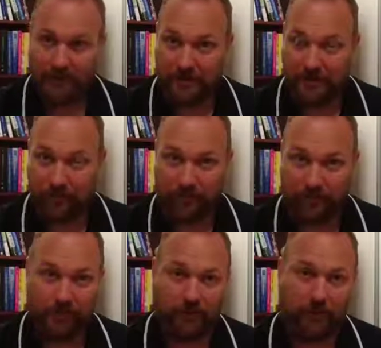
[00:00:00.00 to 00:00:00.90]
As you look
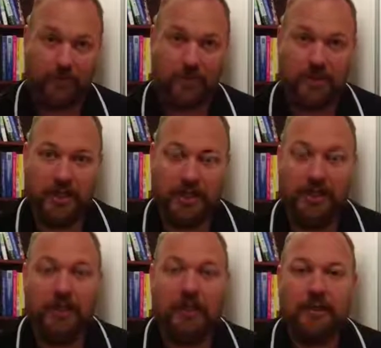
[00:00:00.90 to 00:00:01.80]
further up the
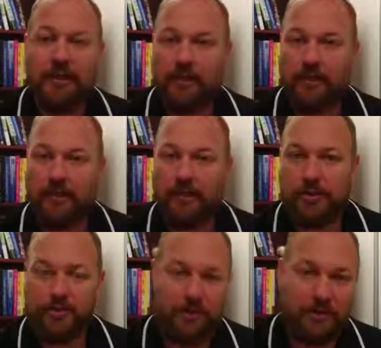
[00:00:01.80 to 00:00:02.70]
chain, you want to
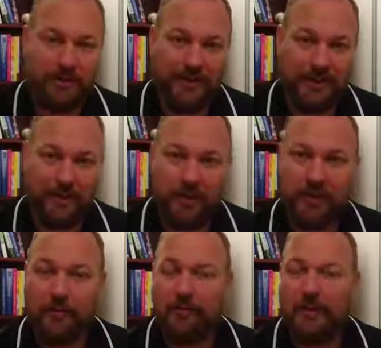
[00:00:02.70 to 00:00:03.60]
ensure that you're getting good
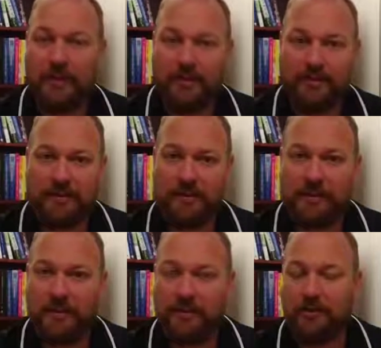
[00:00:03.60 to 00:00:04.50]
hip mechanics, that
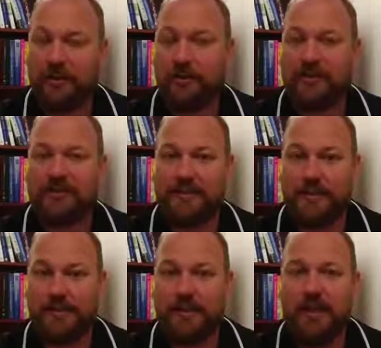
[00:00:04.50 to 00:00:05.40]
you're getting good hip
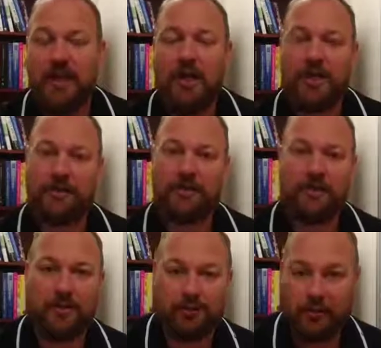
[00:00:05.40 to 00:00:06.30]
extension, and
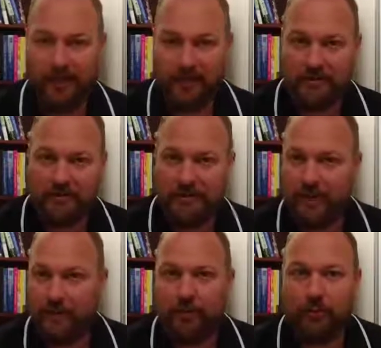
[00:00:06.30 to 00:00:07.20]
that your lower back is
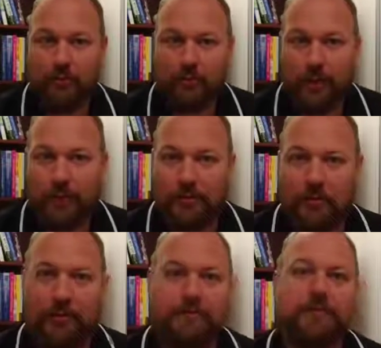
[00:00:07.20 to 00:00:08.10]
freed up and moving
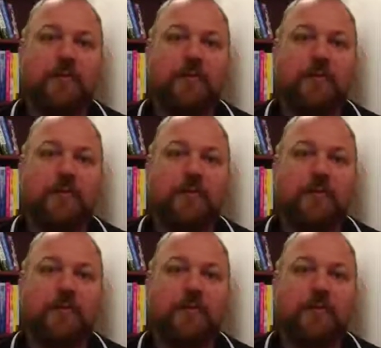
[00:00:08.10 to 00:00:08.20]
properly.